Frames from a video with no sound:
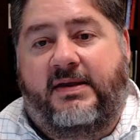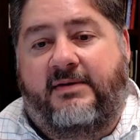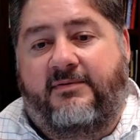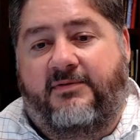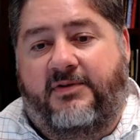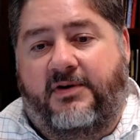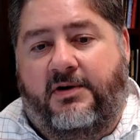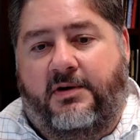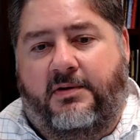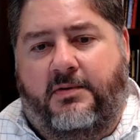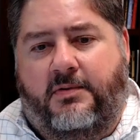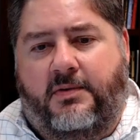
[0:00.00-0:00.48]

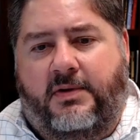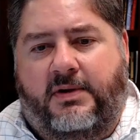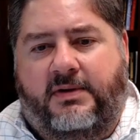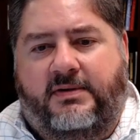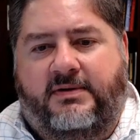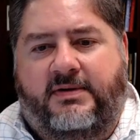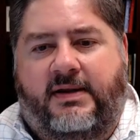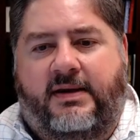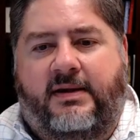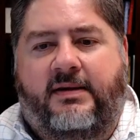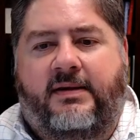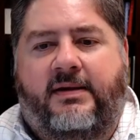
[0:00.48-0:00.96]
their
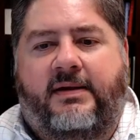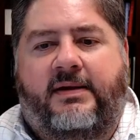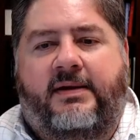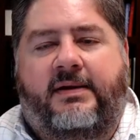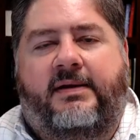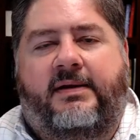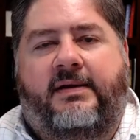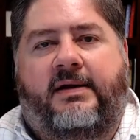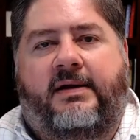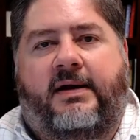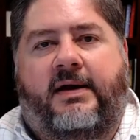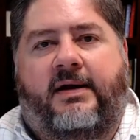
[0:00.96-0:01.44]
anointing.
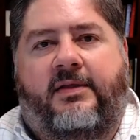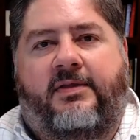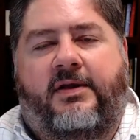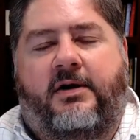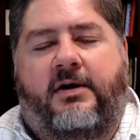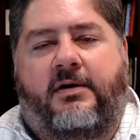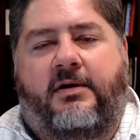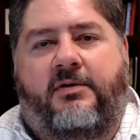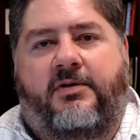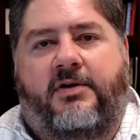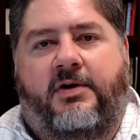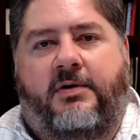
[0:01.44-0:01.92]
Uh,
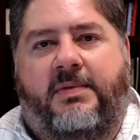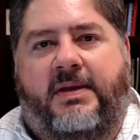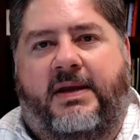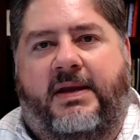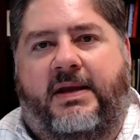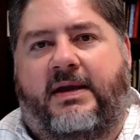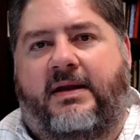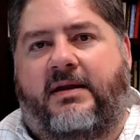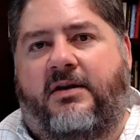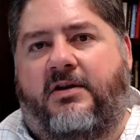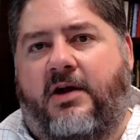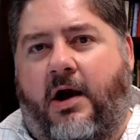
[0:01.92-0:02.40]
they're, they're being
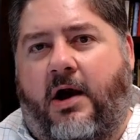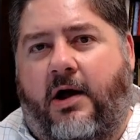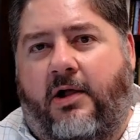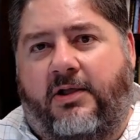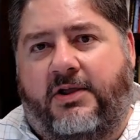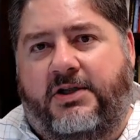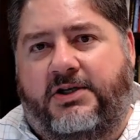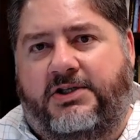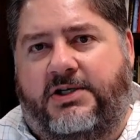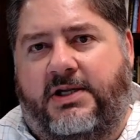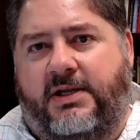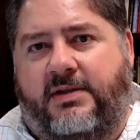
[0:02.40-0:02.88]

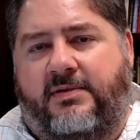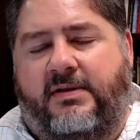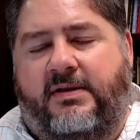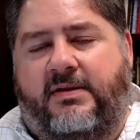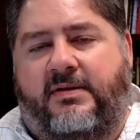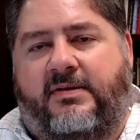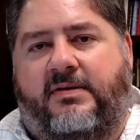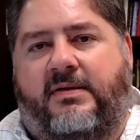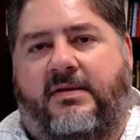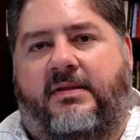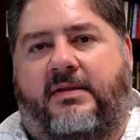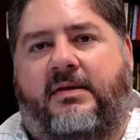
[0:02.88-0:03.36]
acknowledged in
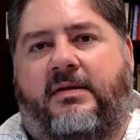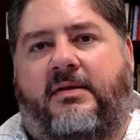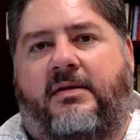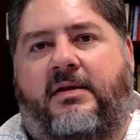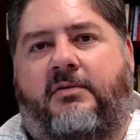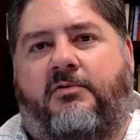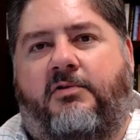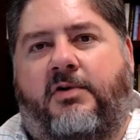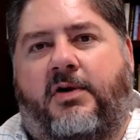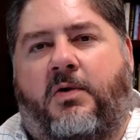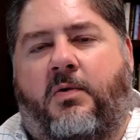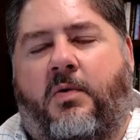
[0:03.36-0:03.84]
this that it
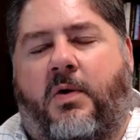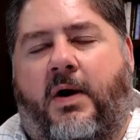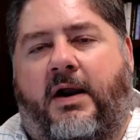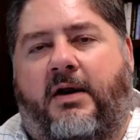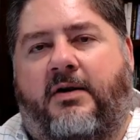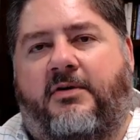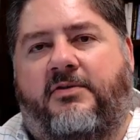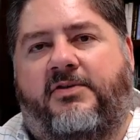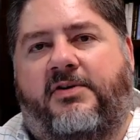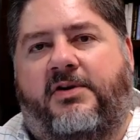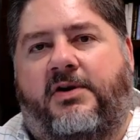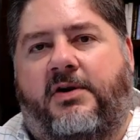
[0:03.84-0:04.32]

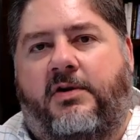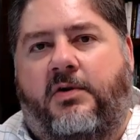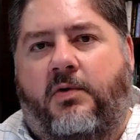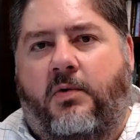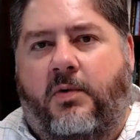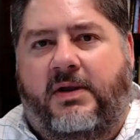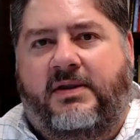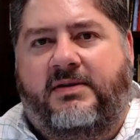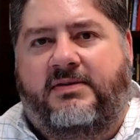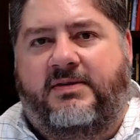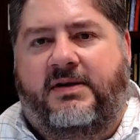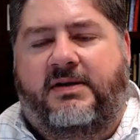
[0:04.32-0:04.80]
requires an
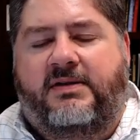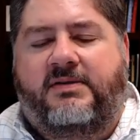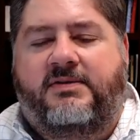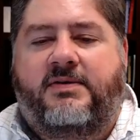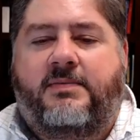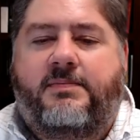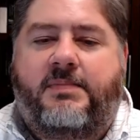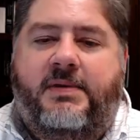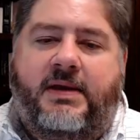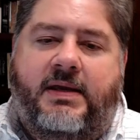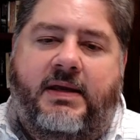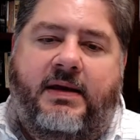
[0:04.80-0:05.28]
anointing to
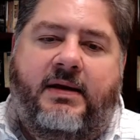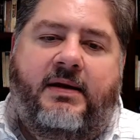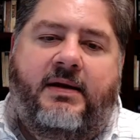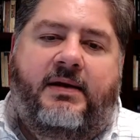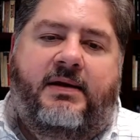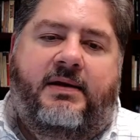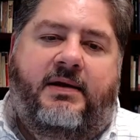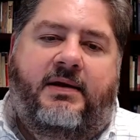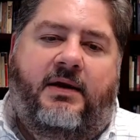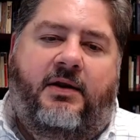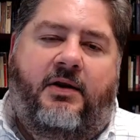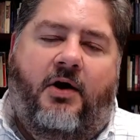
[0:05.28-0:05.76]
be
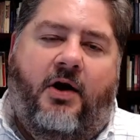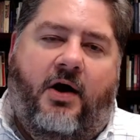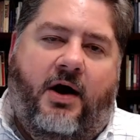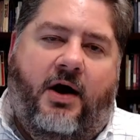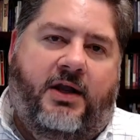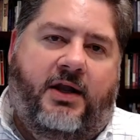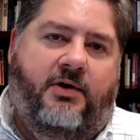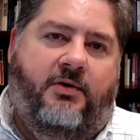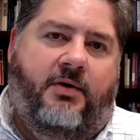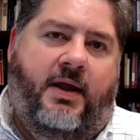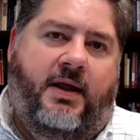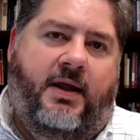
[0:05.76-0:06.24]

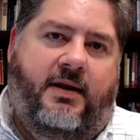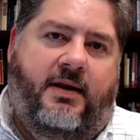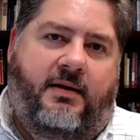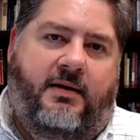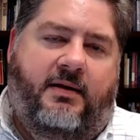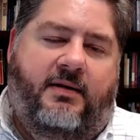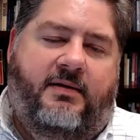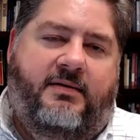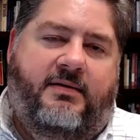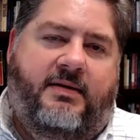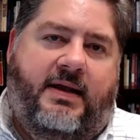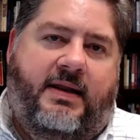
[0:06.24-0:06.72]
inaugurated
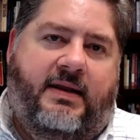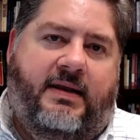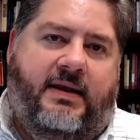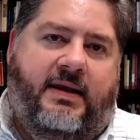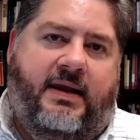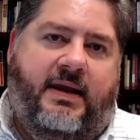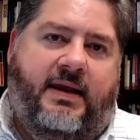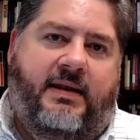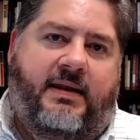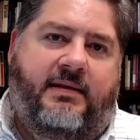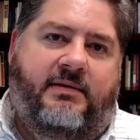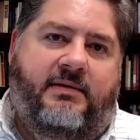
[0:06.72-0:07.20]
and
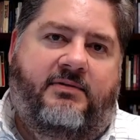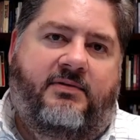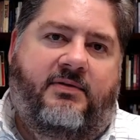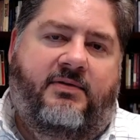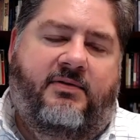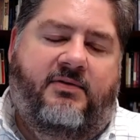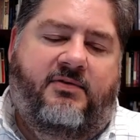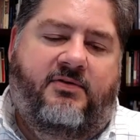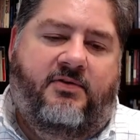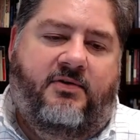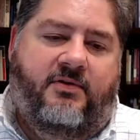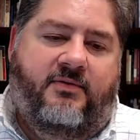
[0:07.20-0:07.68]
dedicated to
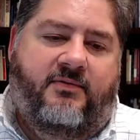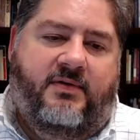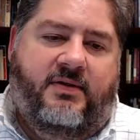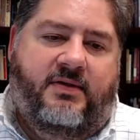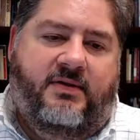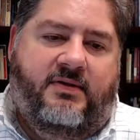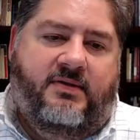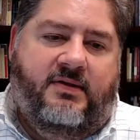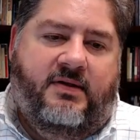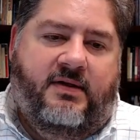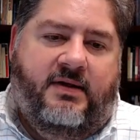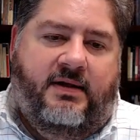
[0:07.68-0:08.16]
the
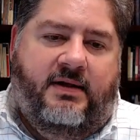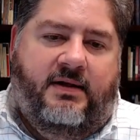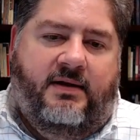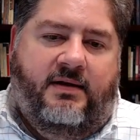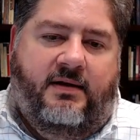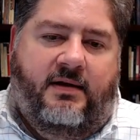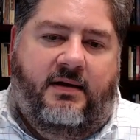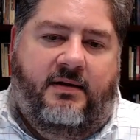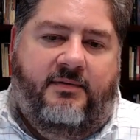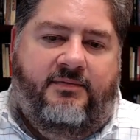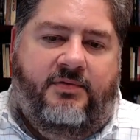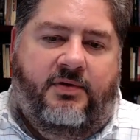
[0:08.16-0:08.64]
service
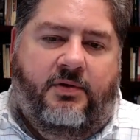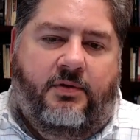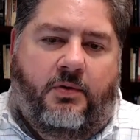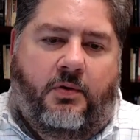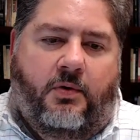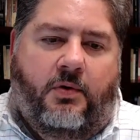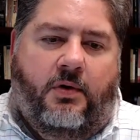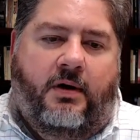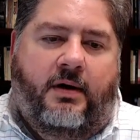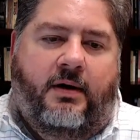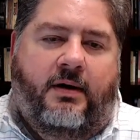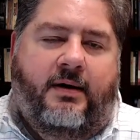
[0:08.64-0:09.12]
of the
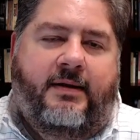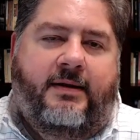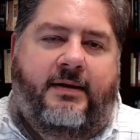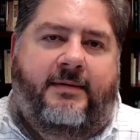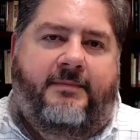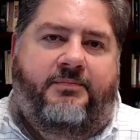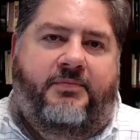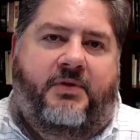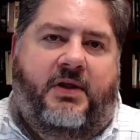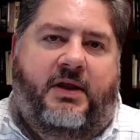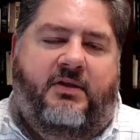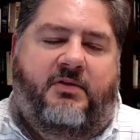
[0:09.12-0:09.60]
Lord.
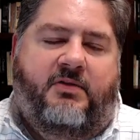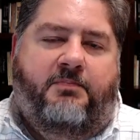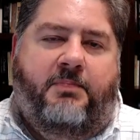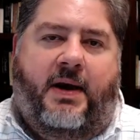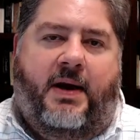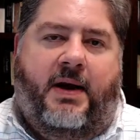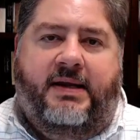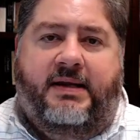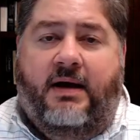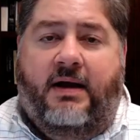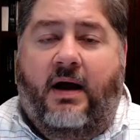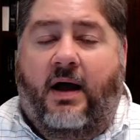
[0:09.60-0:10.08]
It's
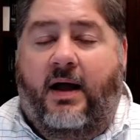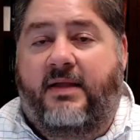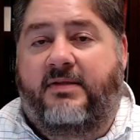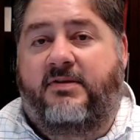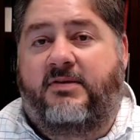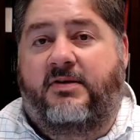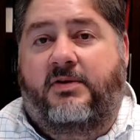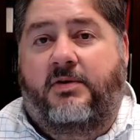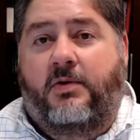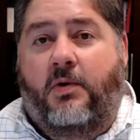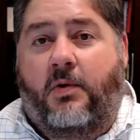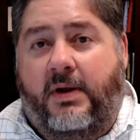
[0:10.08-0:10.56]
by God's
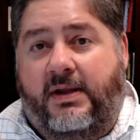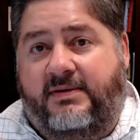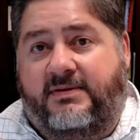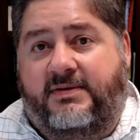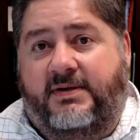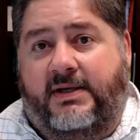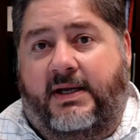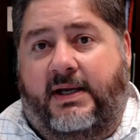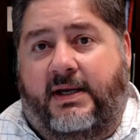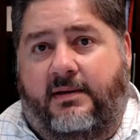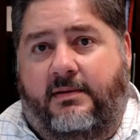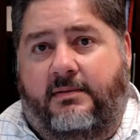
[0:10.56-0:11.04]

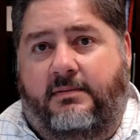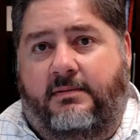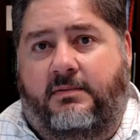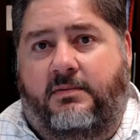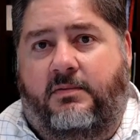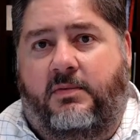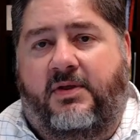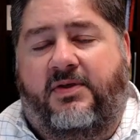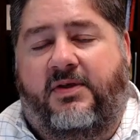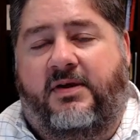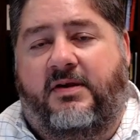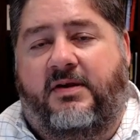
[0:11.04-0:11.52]
anointing,
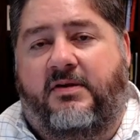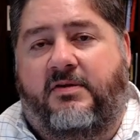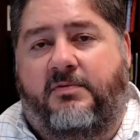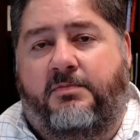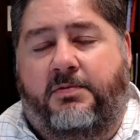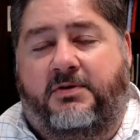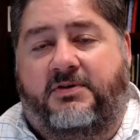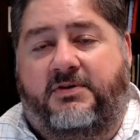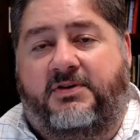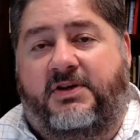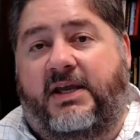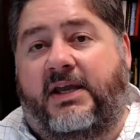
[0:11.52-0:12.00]
with his
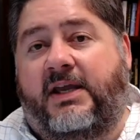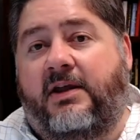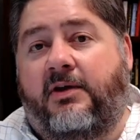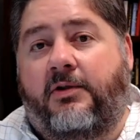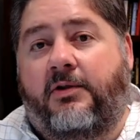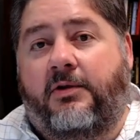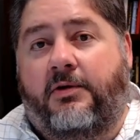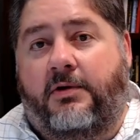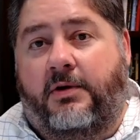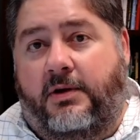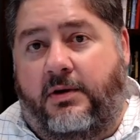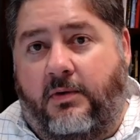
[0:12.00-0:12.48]

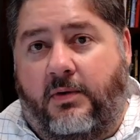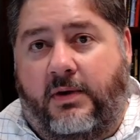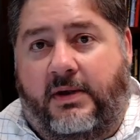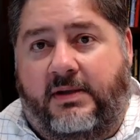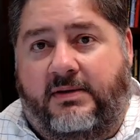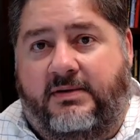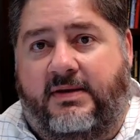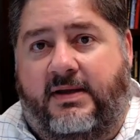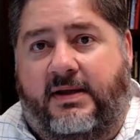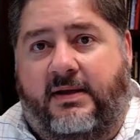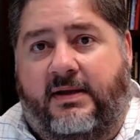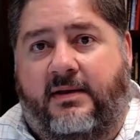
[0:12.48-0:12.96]
particular
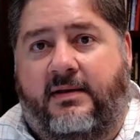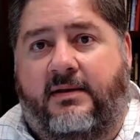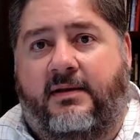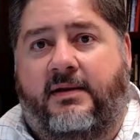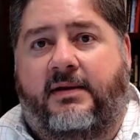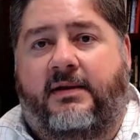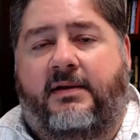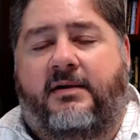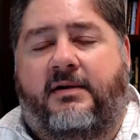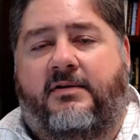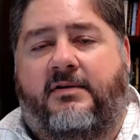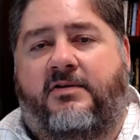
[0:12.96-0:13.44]
anointing,
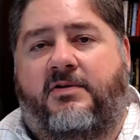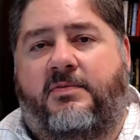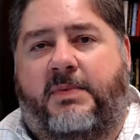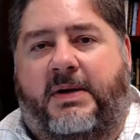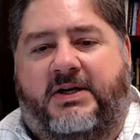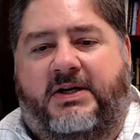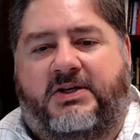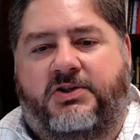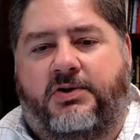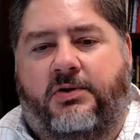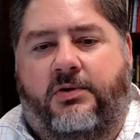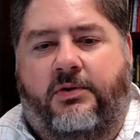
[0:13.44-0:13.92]

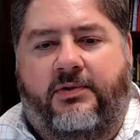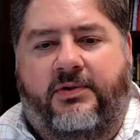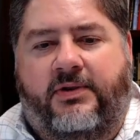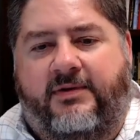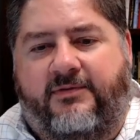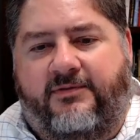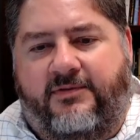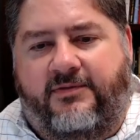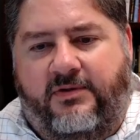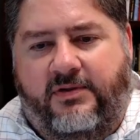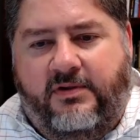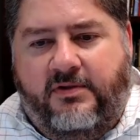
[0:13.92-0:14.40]
special only
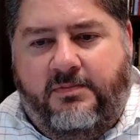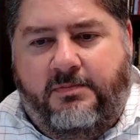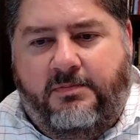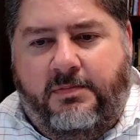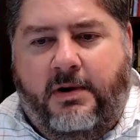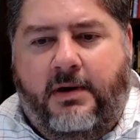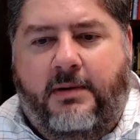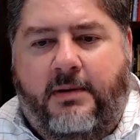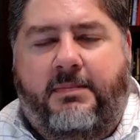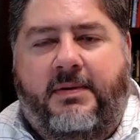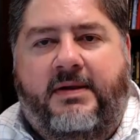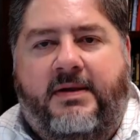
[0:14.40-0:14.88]
for this
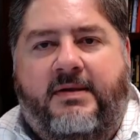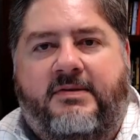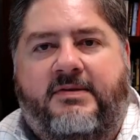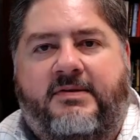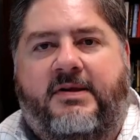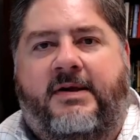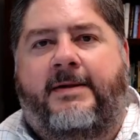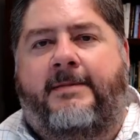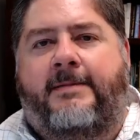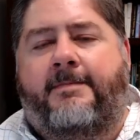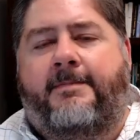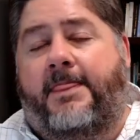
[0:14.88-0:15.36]
purpose,
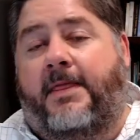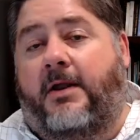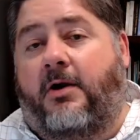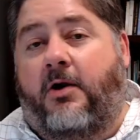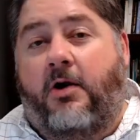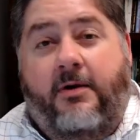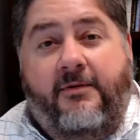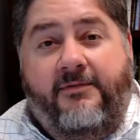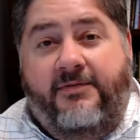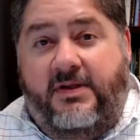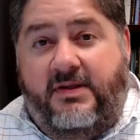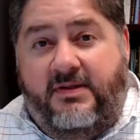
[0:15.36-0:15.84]
that
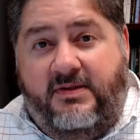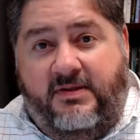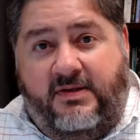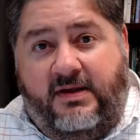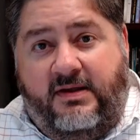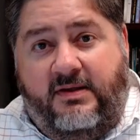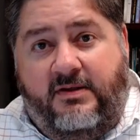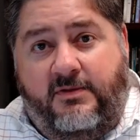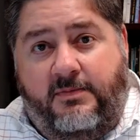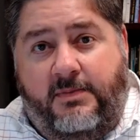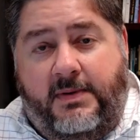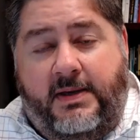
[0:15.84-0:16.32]
all of these
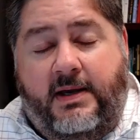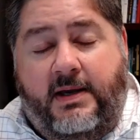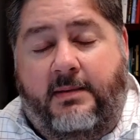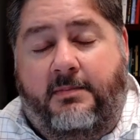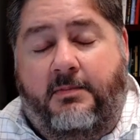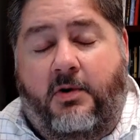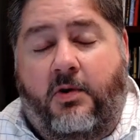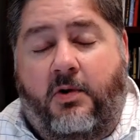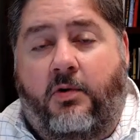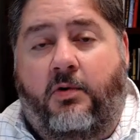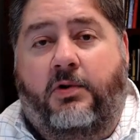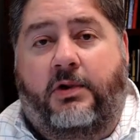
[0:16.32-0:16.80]
things become
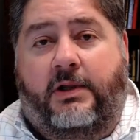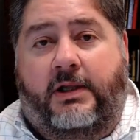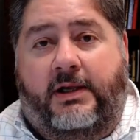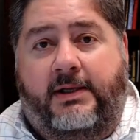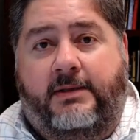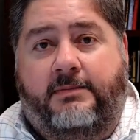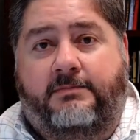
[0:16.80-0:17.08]
holy